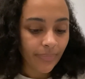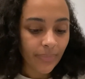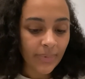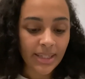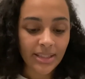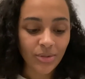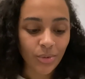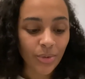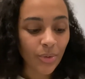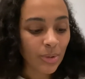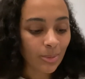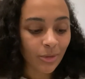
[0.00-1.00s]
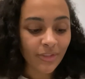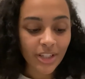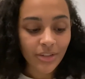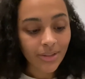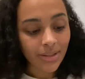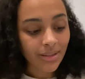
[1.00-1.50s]
list all your small
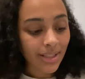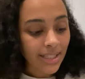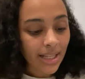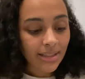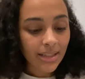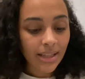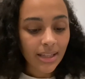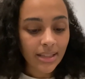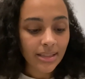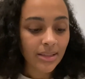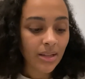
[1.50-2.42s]
victories and successes.